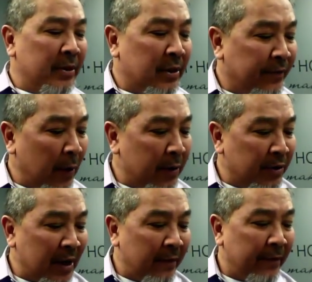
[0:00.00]
He says, "Failure
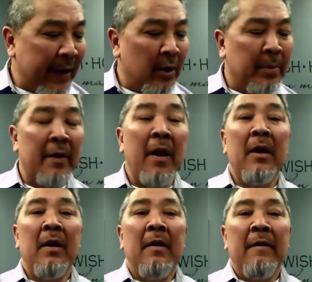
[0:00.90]
is not fatal, but
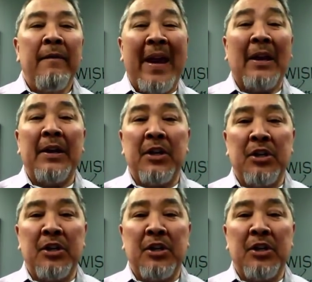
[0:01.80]
failing